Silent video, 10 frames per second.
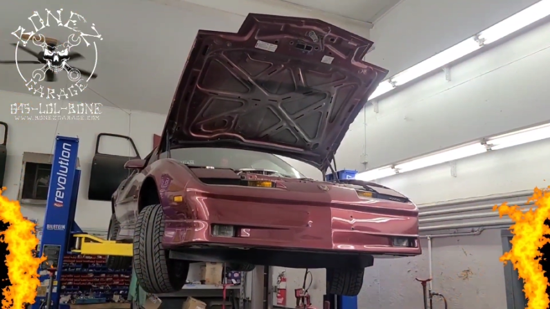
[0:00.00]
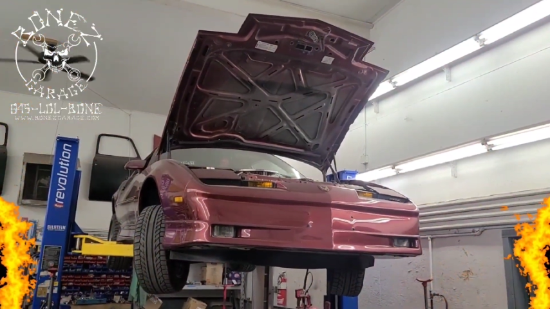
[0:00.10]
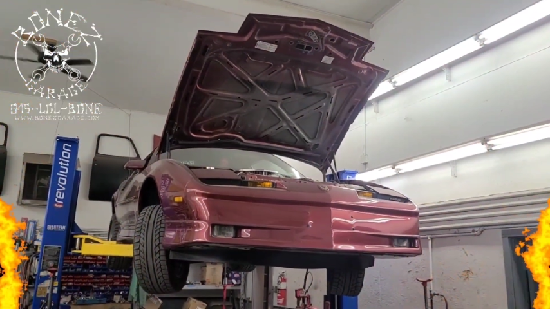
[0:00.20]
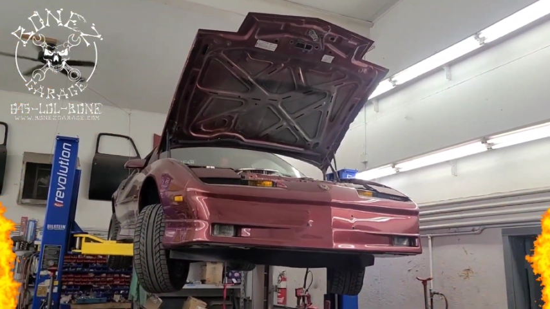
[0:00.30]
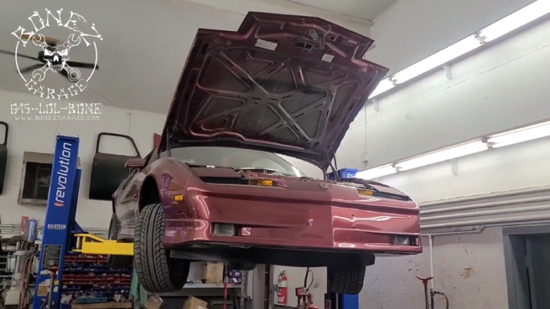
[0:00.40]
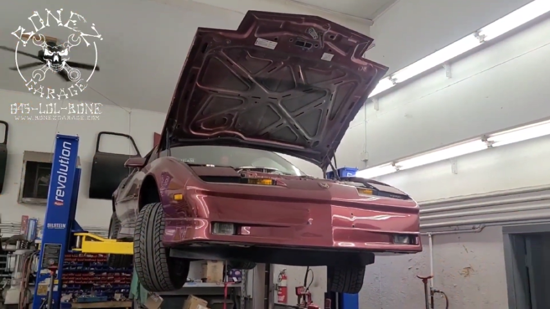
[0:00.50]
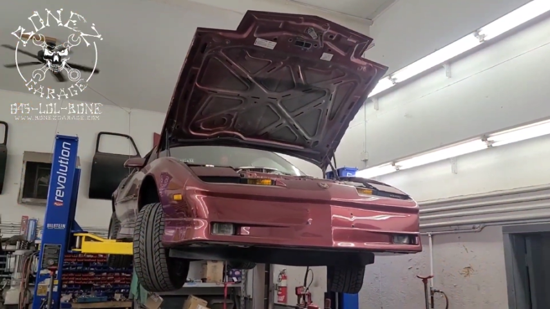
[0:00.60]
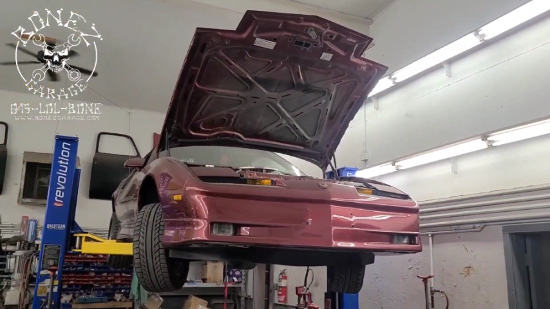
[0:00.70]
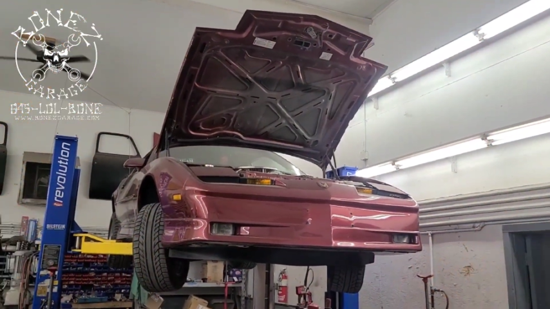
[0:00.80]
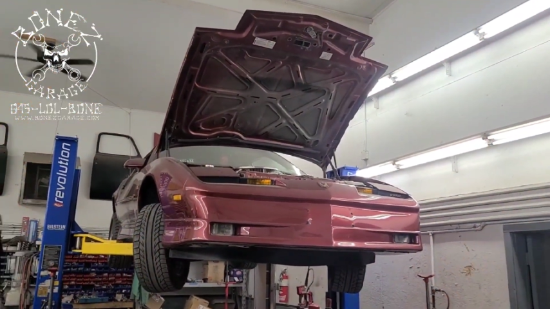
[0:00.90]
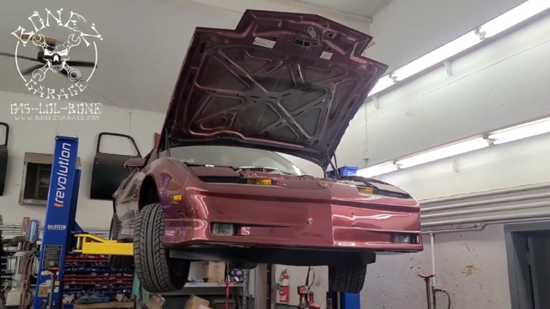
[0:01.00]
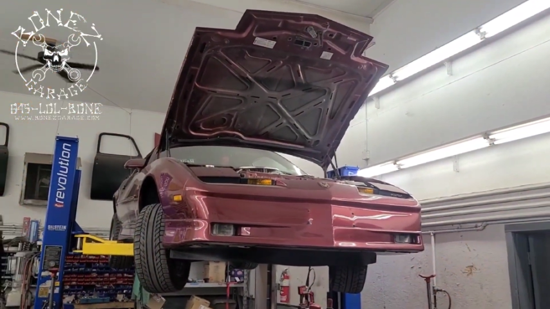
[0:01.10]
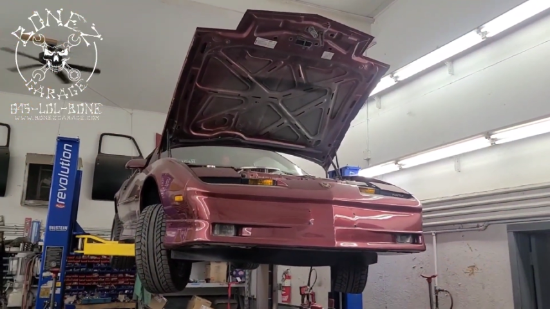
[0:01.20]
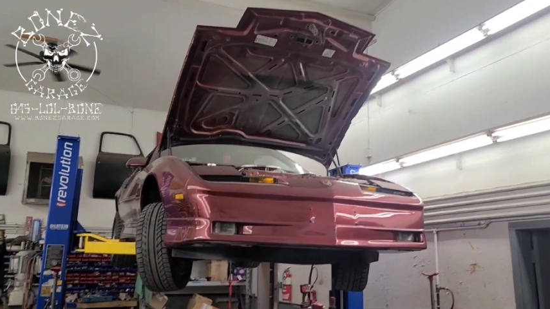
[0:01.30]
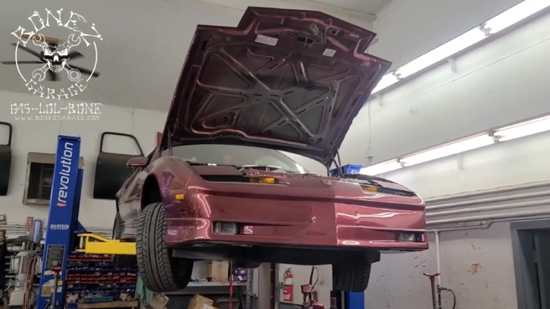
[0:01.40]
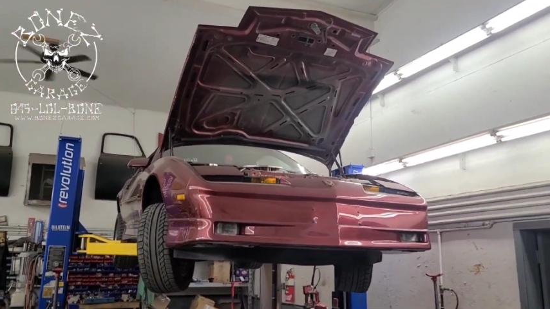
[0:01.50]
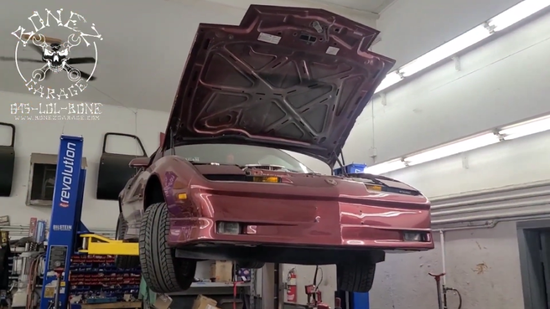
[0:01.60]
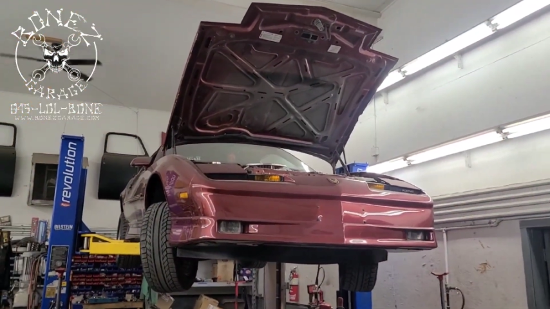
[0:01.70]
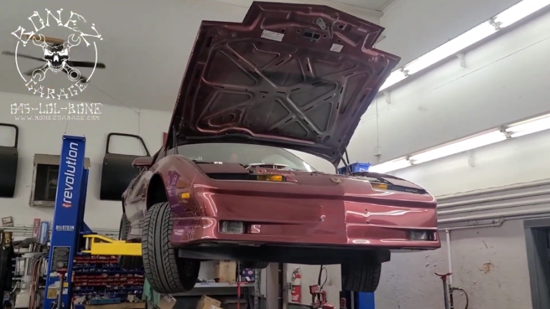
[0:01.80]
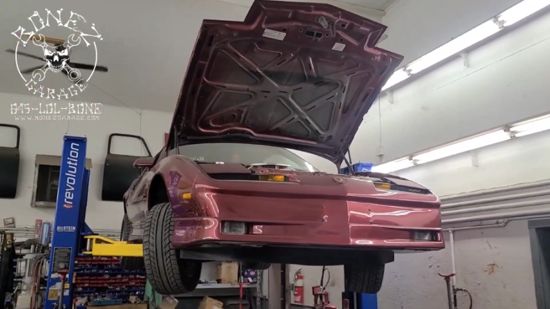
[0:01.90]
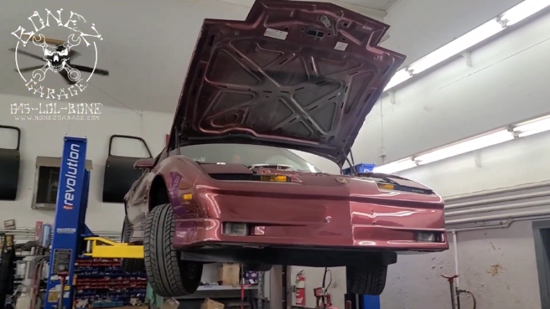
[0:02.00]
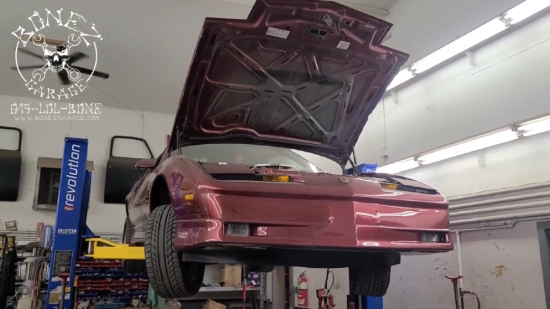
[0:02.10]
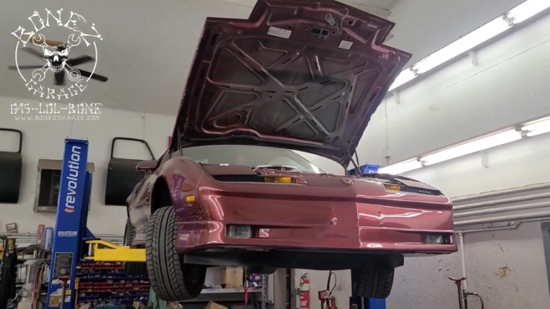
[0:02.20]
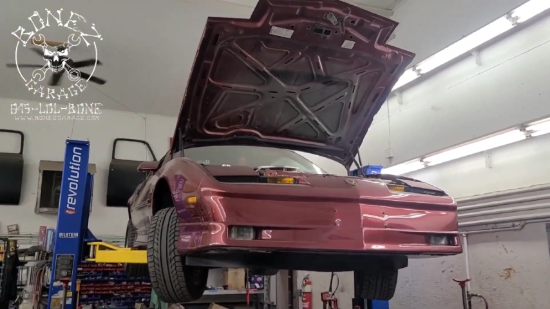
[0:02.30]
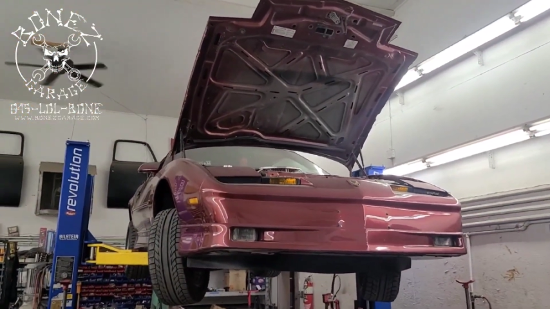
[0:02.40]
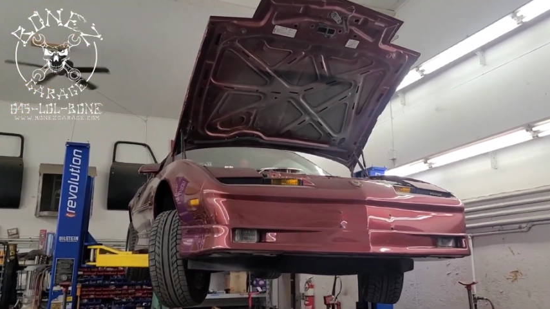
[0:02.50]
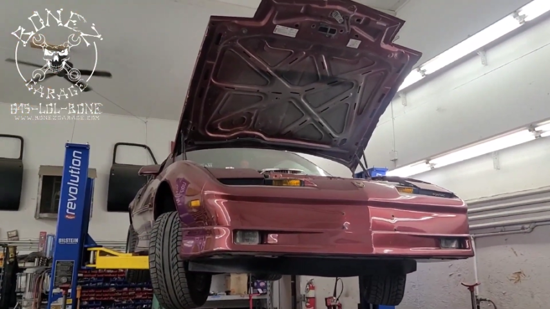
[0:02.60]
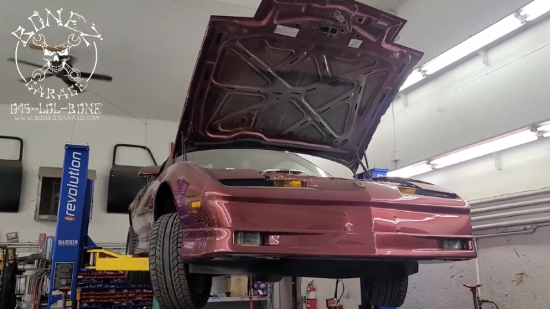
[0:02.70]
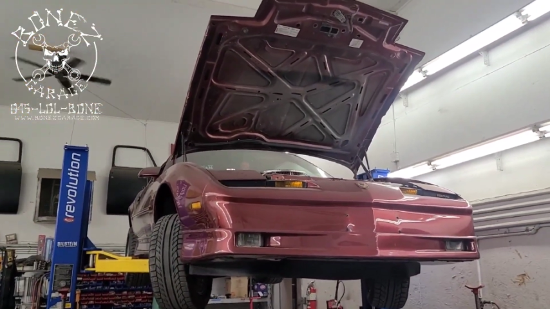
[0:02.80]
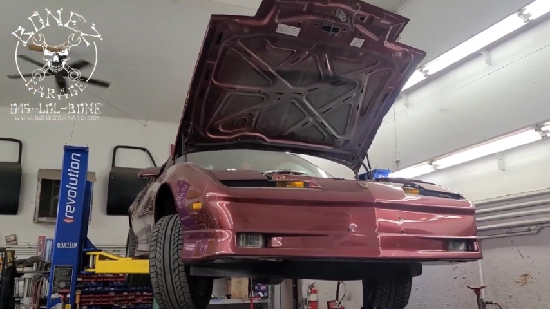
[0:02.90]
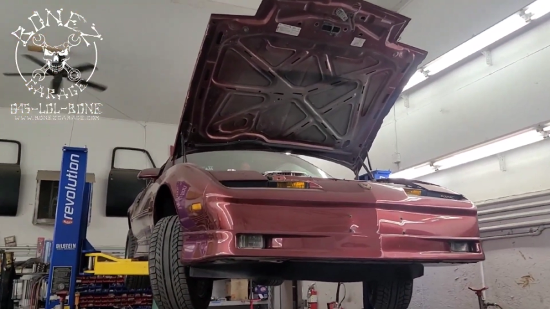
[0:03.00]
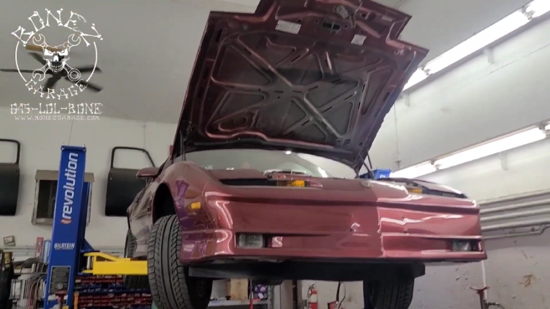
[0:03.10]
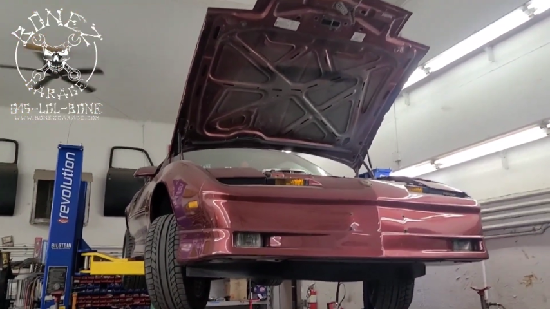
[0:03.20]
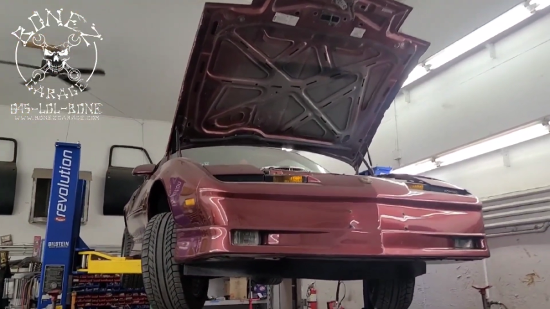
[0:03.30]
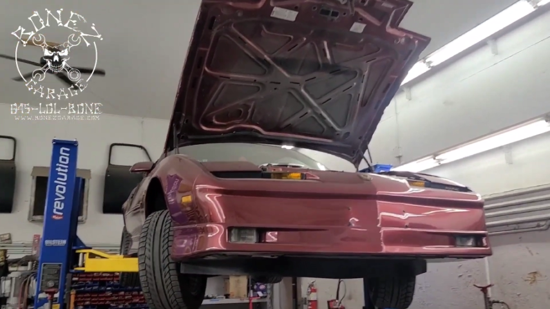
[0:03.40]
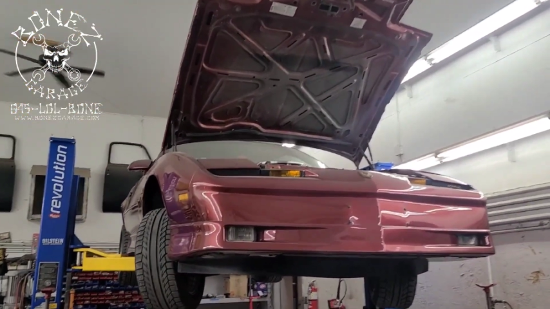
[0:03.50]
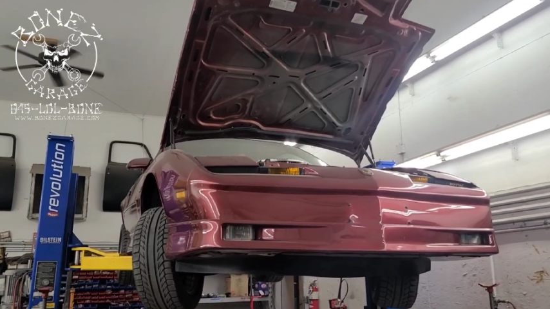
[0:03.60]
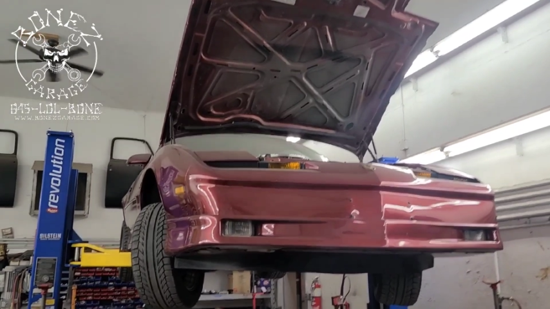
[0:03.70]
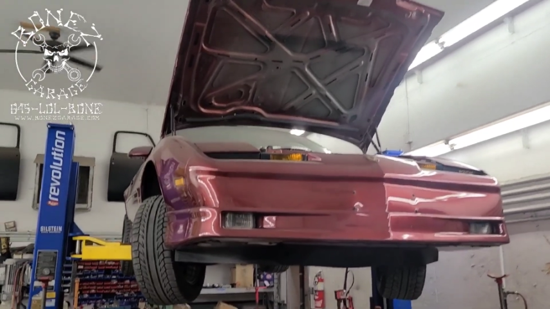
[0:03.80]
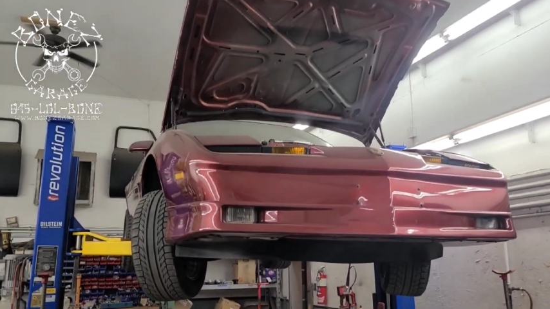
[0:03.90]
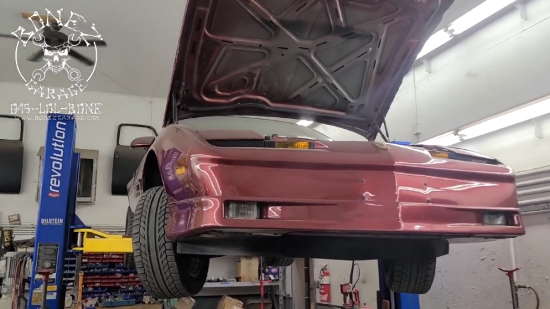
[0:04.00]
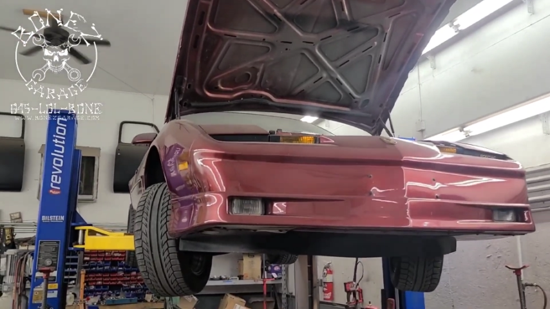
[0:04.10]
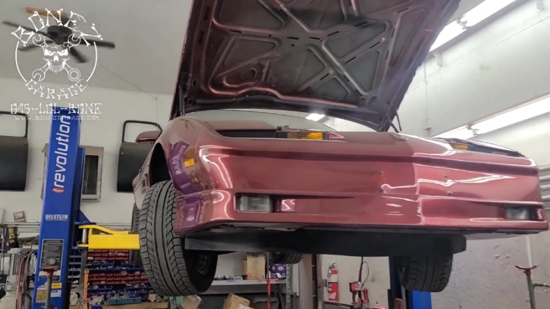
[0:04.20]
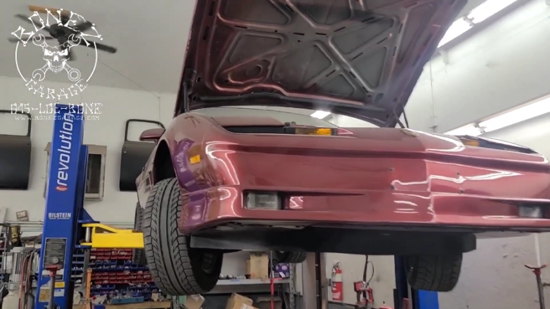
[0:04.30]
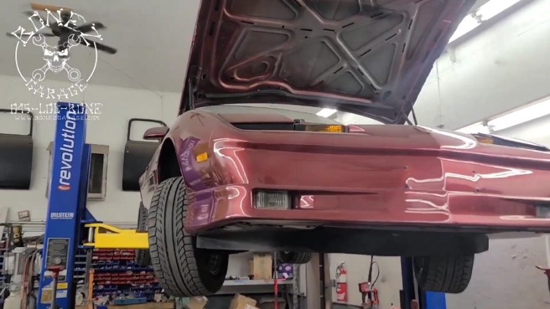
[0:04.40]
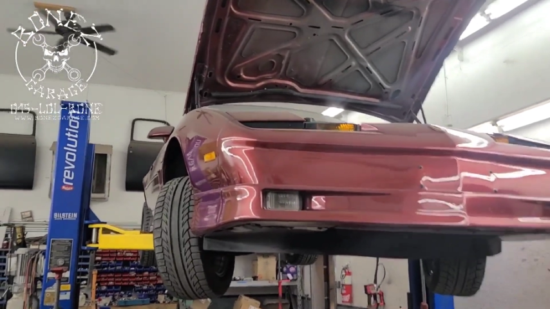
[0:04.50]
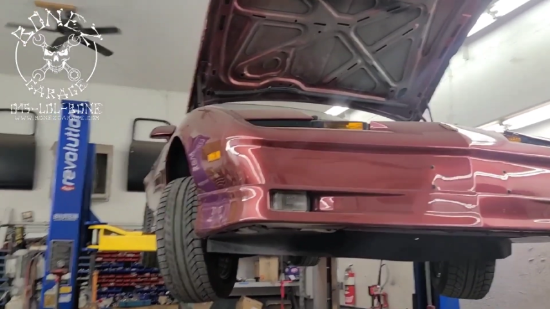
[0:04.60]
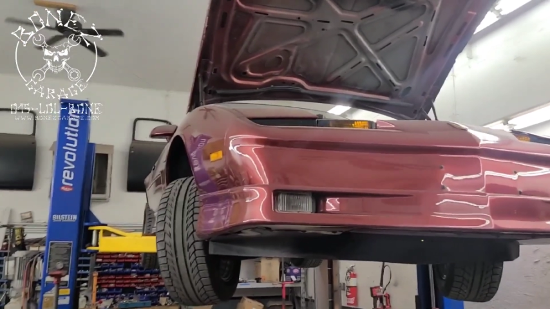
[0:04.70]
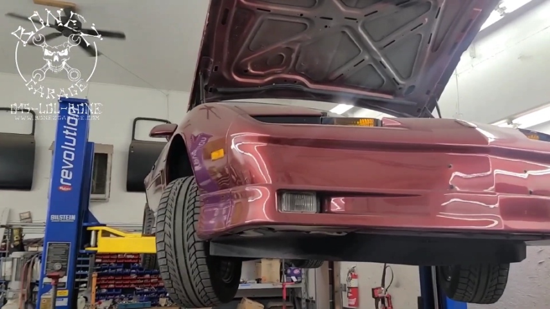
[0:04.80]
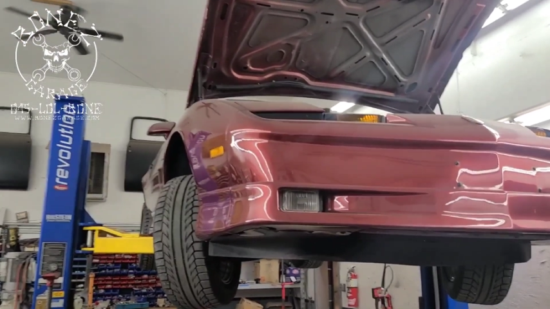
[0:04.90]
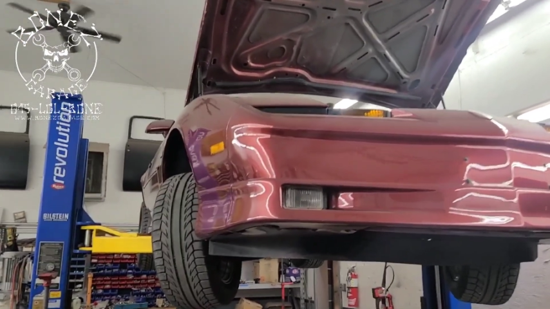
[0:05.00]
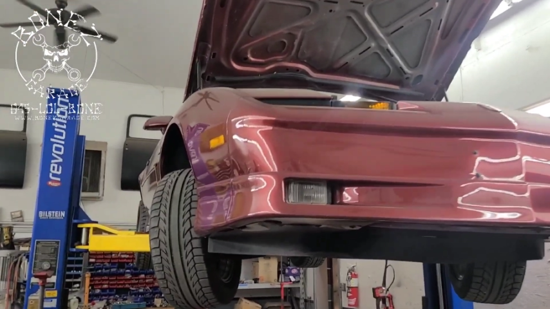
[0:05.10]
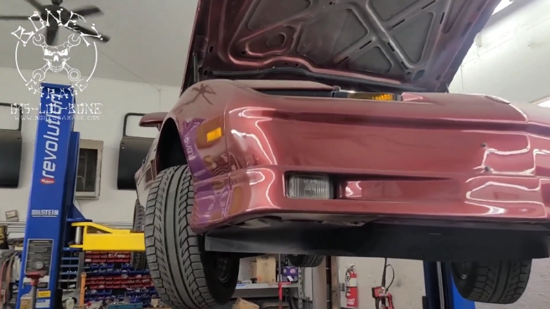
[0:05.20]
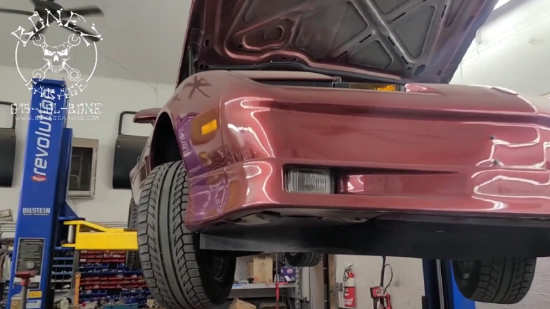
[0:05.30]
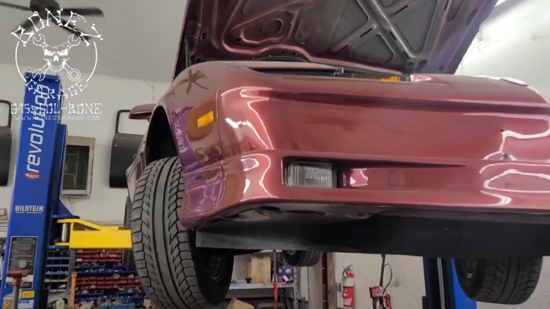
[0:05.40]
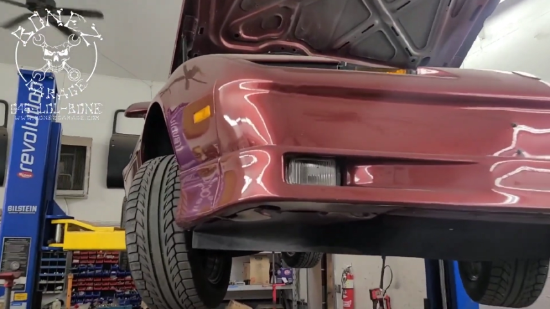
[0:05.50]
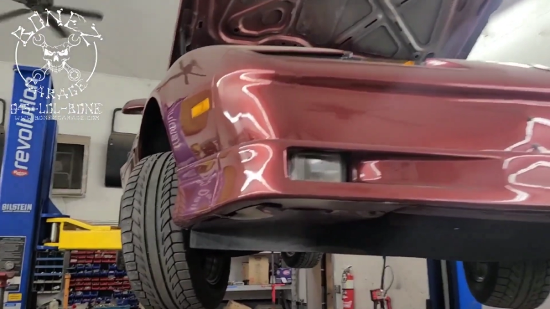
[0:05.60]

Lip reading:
No face is visible, so there are no lips to read.